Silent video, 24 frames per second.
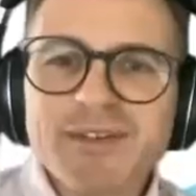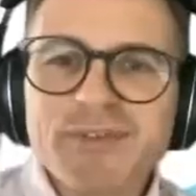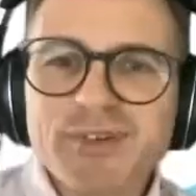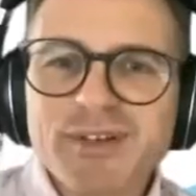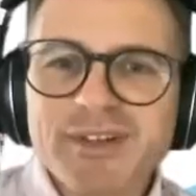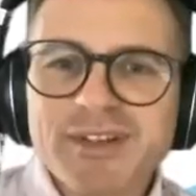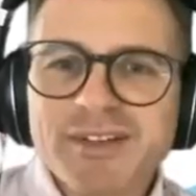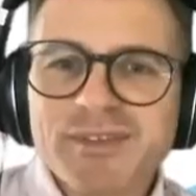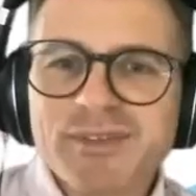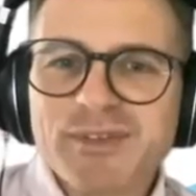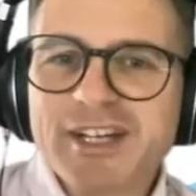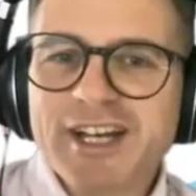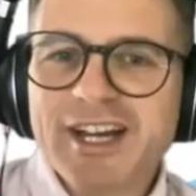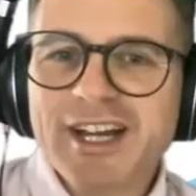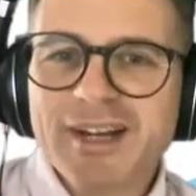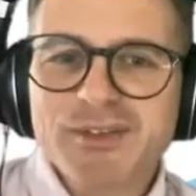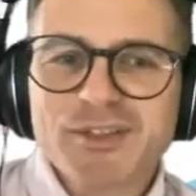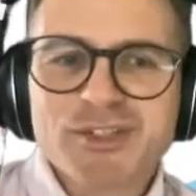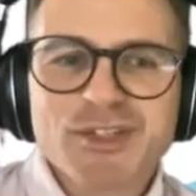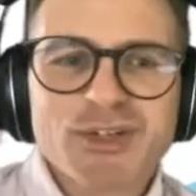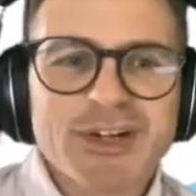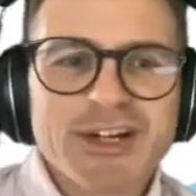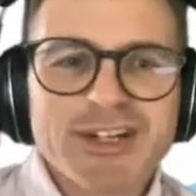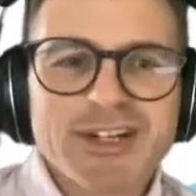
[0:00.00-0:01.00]
we can, I'm
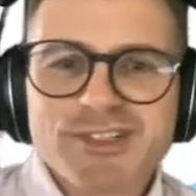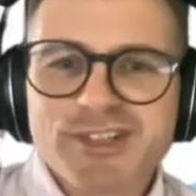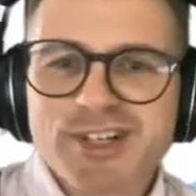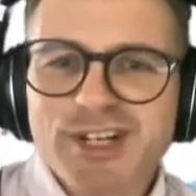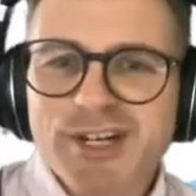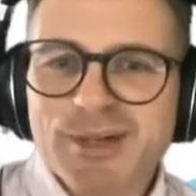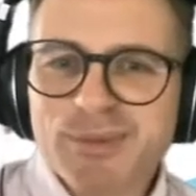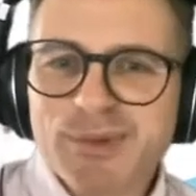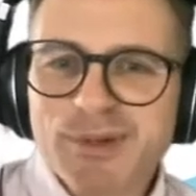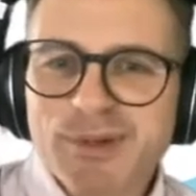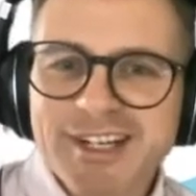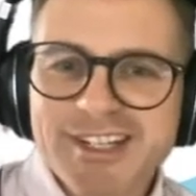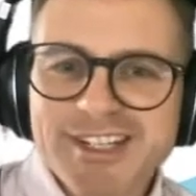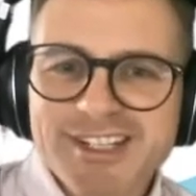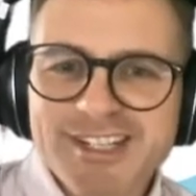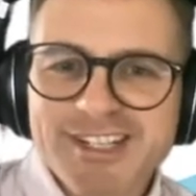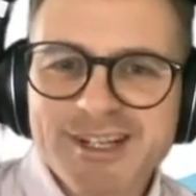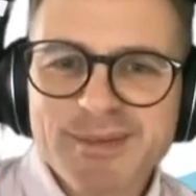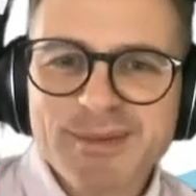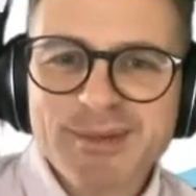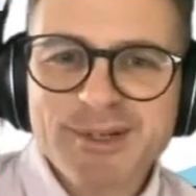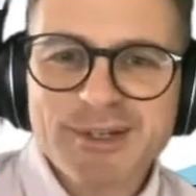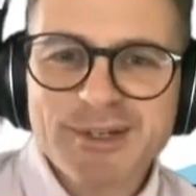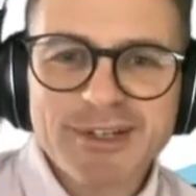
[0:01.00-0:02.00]
sure Andrea will get us
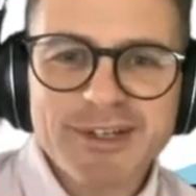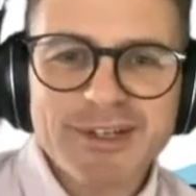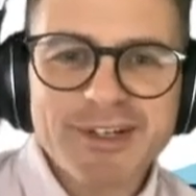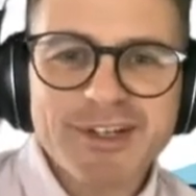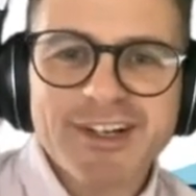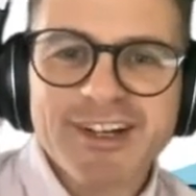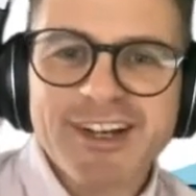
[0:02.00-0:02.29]
there, won't you?